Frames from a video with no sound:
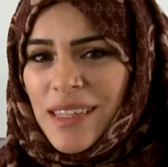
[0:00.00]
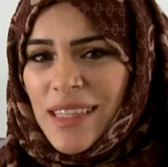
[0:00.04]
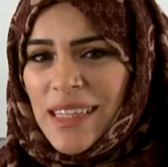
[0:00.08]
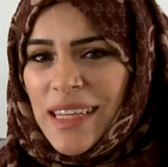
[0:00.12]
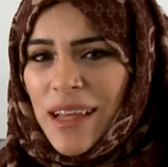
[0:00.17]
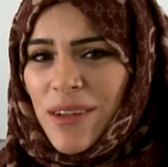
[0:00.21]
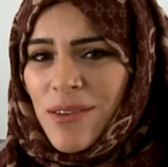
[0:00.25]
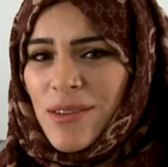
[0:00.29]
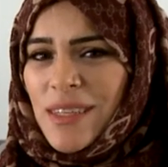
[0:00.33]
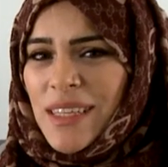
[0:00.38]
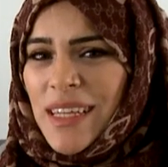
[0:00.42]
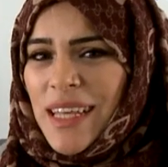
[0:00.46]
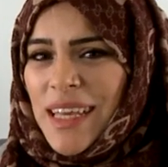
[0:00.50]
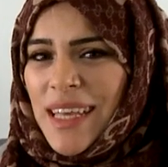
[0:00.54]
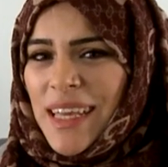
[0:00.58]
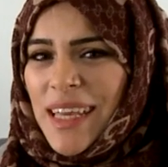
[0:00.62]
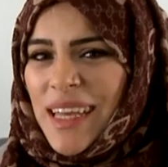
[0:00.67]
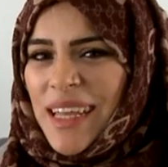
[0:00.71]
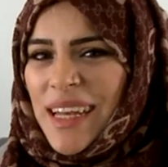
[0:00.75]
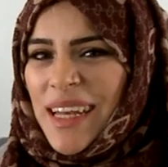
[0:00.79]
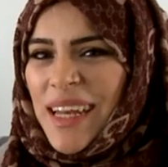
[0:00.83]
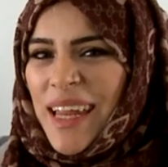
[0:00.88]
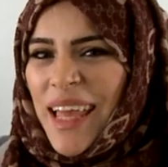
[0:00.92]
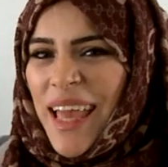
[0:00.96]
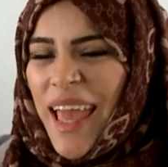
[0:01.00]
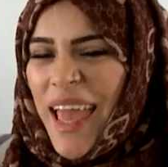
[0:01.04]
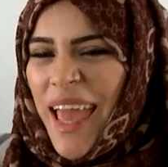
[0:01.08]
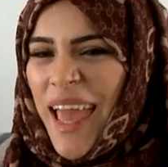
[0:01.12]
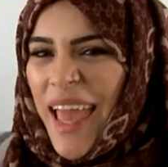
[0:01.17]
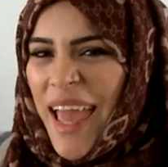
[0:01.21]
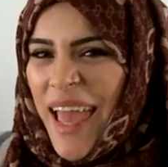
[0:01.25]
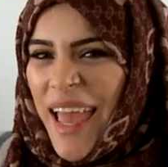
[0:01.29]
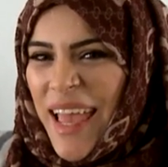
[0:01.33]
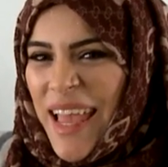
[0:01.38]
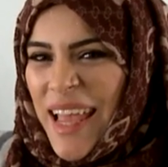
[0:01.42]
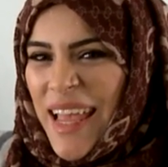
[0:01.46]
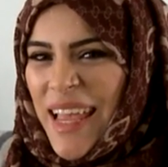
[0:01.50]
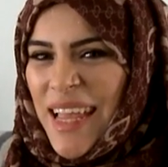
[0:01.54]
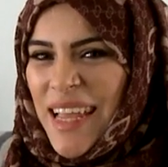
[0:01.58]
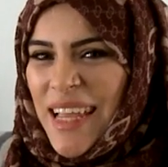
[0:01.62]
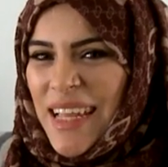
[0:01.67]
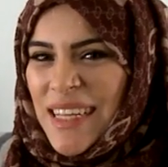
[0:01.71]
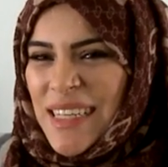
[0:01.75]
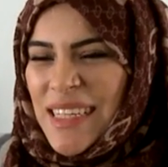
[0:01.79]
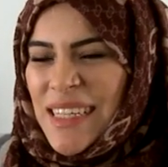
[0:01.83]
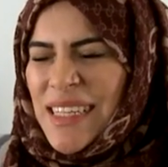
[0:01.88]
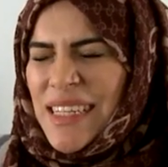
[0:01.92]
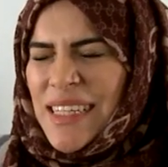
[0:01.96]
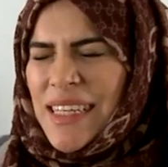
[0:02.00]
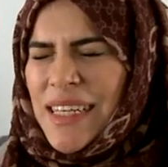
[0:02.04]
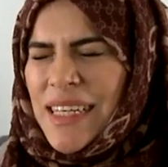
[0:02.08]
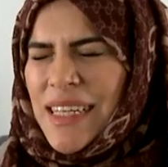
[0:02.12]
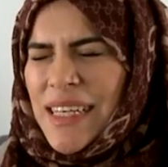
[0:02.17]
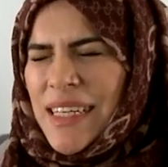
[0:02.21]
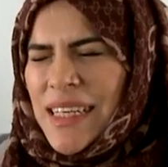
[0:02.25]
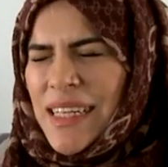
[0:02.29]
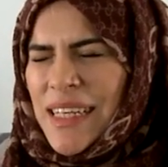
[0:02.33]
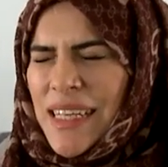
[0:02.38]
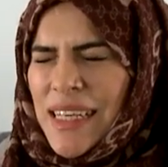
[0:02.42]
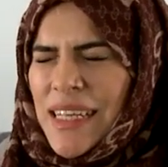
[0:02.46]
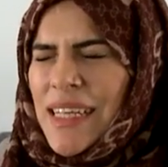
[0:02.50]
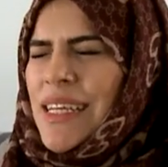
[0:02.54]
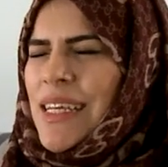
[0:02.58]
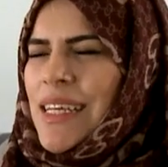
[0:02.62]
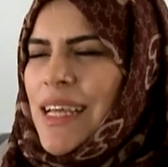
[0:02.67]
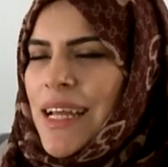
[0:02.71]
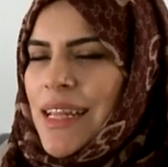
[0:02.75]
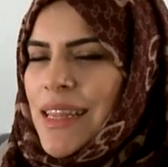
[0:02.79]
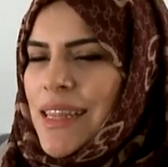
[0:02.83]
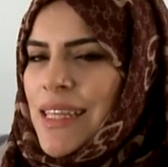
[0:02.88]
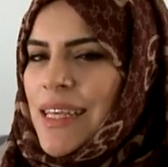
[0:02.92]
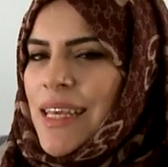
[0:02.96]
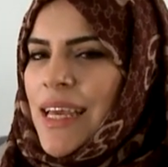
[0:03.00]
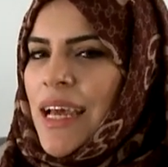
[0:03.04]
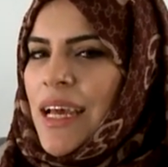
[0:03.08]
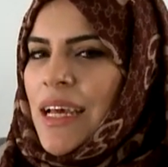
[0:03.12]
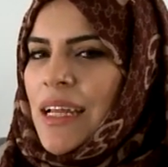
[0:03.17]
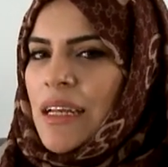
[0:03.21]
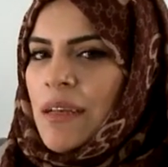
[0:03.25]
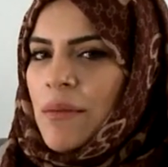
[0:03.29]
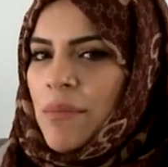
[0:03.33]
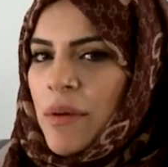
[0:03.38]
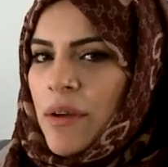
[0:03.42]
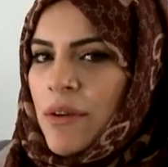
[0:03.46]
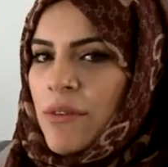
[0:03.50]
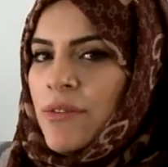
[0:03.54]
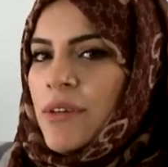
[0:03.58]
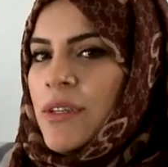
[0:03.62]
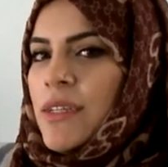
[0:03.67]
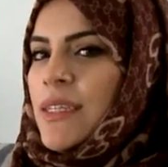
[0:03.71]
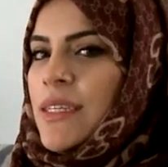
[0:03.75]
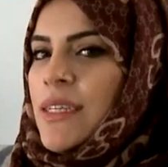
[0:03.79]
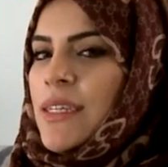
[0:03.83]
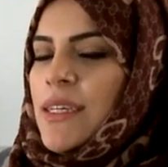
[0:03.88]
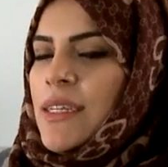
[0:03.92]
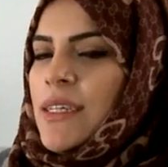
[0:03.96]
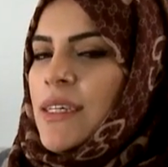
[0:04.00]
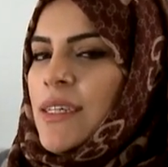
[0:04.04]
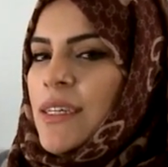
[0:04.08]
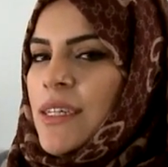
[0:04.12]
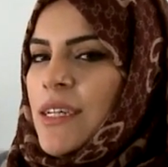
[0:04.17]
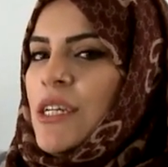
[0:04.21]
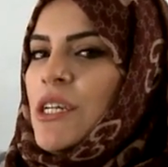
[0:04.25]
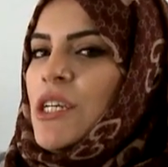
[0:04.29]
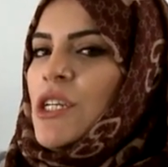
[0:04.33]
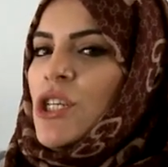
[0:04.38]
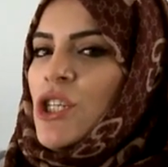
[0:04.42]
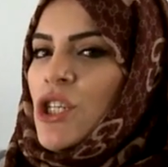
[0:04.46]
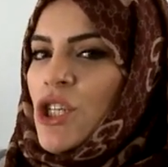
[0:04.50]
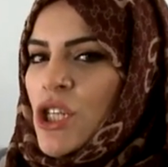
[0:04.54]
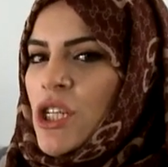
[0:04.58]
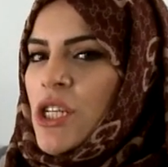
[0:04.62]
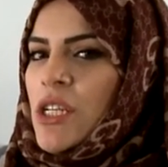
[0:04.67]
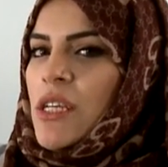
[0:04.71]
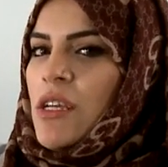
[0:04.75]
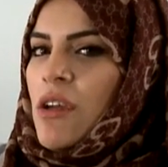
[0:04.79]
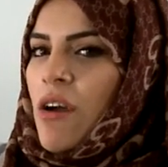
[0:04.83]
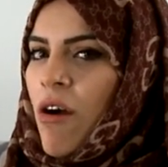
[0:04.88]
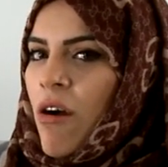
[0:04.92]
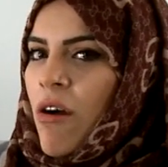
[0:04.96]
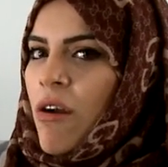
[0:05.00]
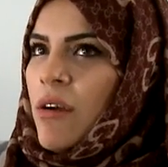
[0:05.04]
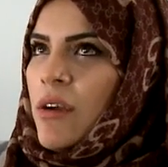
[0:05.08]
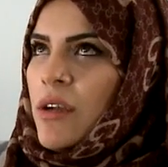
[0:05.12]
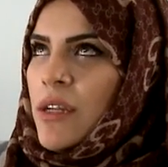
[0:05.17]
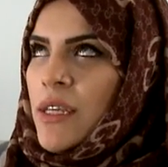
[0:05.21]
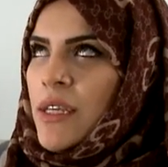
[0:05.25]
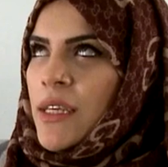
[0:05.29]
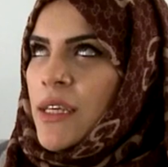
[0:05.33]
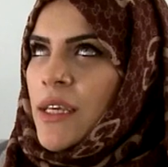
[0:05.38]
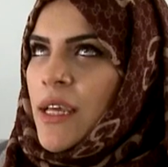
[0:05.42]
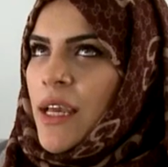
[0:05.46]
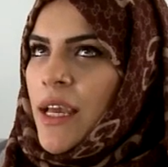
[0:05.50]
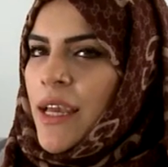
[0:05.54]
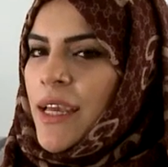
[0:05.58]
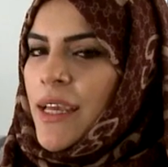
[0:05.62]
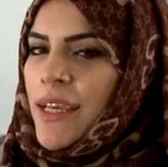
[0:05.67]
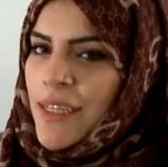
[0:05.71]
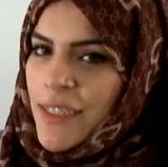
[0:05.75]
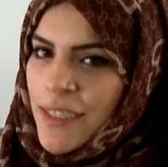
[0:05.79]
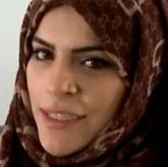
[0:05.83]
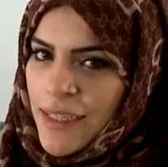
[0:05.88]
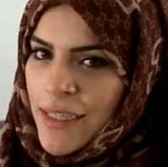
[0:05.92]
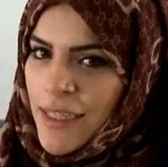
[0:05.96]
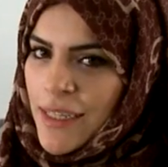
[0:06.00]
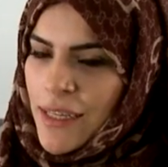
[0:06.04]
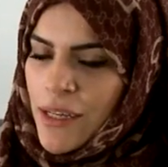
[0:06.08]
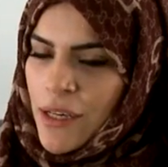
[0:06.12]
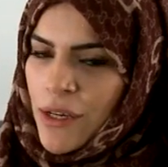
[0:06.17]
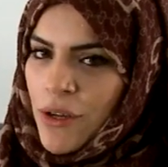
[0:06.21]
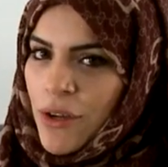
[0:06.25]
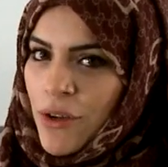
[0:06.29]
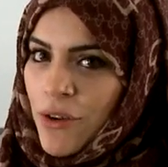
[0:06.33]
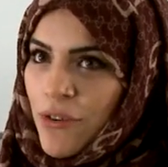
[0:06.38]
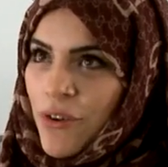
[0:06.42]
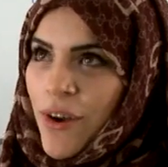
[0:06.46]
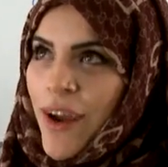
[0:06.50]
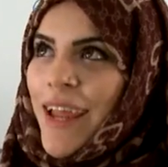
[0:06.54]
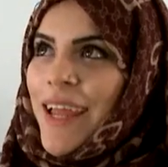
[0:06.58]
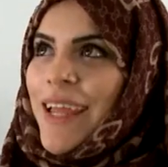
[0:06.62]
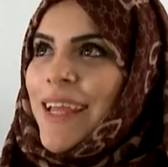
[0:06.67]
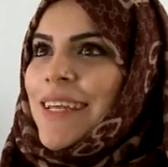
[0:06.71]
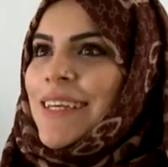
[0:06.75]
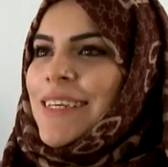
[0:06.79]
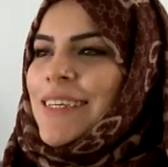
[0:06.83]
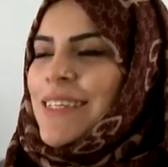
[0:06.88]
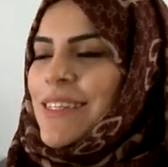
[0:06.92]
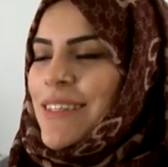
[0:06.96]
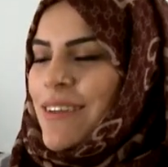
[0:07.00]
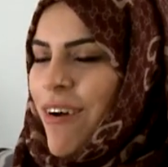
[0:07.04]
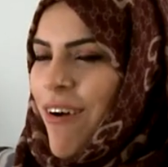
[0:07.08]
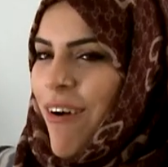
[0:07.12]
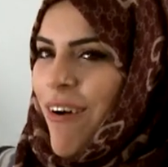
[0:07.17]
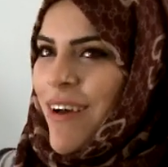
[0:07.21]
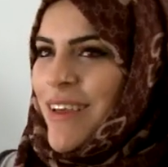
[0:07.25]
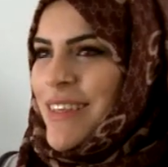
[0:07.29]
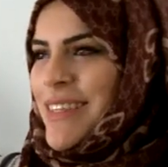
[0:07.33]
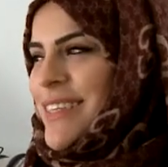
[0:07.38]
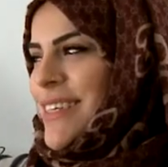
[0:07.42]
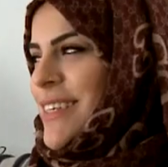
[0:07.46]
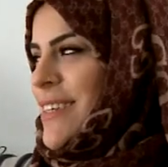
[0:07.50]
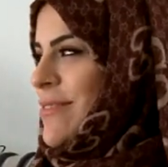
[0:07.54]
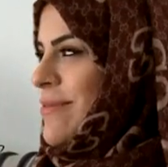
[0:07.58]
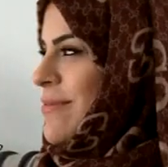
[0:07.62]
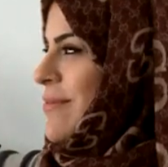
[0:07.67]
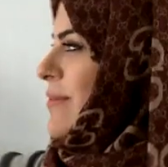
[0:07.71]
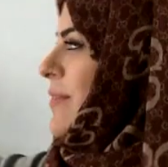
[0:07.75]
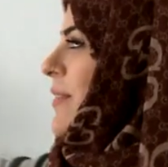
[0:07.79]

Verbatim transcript: Sounds like an A T E at the end, but really G R E A T. Great, awesome.